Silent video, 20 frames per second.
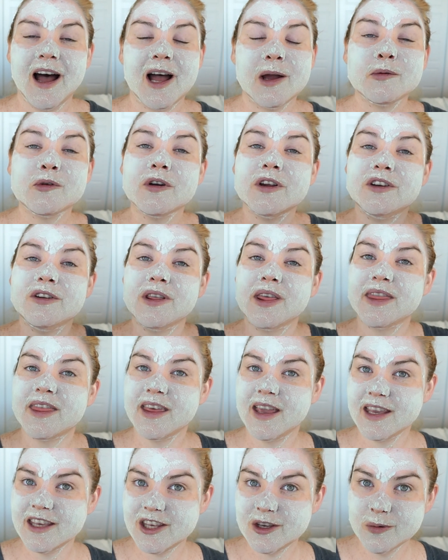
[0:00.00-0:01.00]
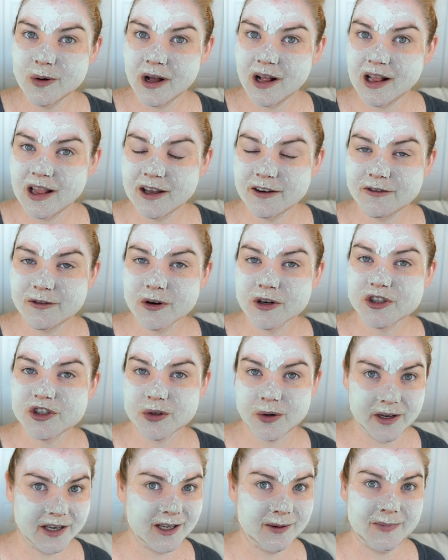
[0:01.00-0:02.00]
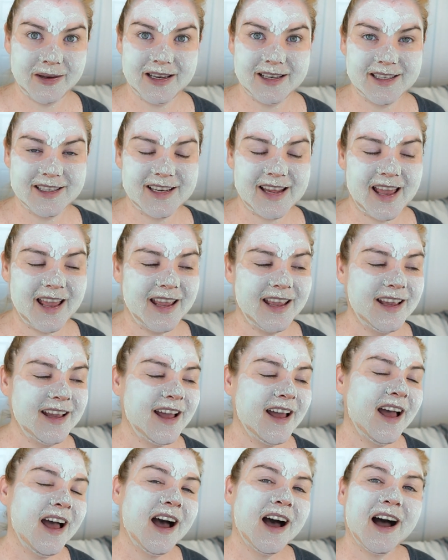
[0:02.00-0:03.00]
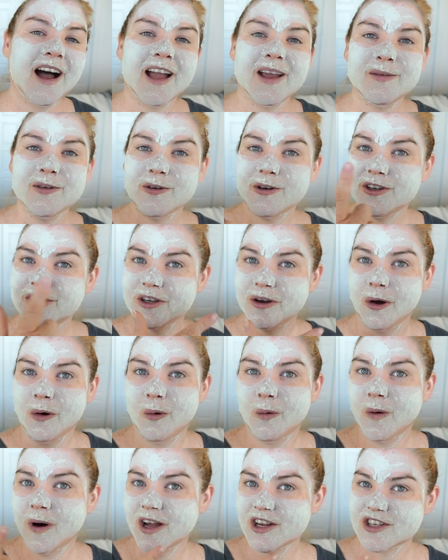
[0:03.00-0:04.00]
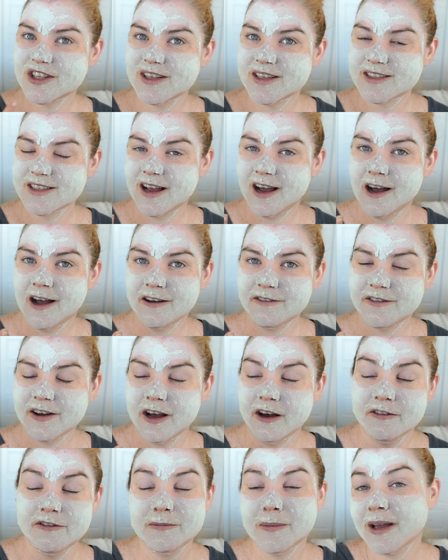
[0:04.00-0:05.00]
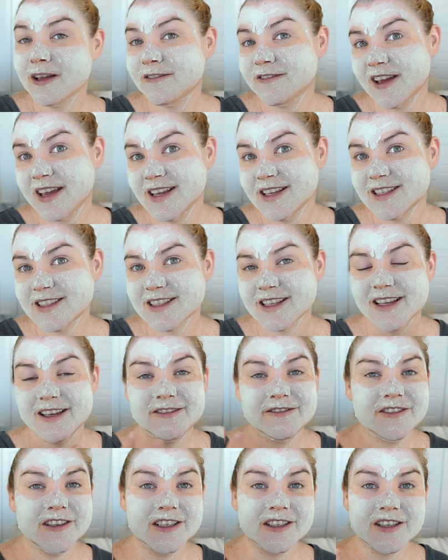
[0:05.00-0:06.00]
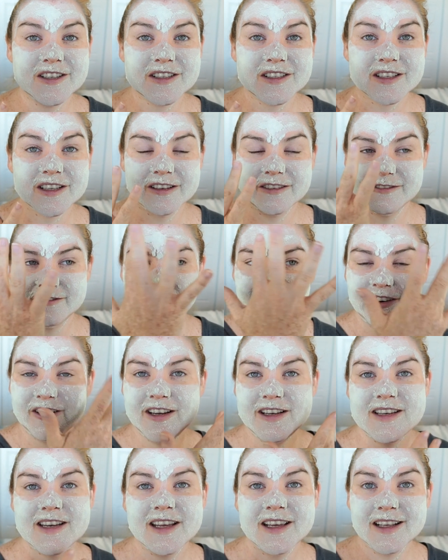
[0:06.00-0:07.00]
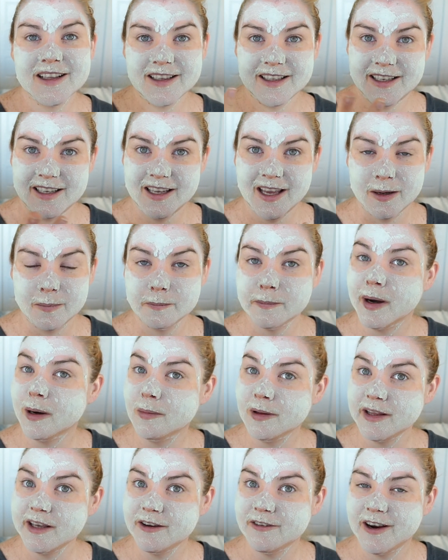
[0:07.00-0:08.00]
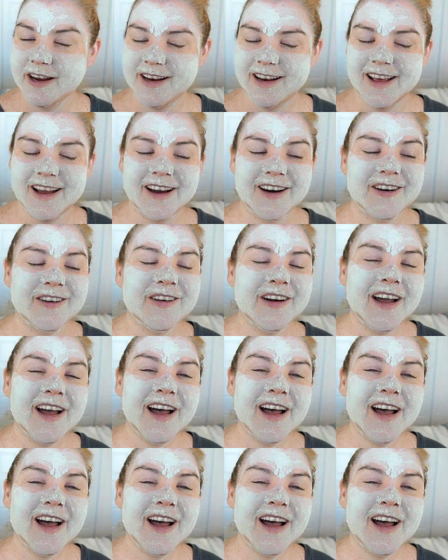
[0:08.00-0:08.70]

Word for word: I'm going to thank you all for joining me today. I'm going to go wash this off of my face. It feels very tingly and bubbly right now.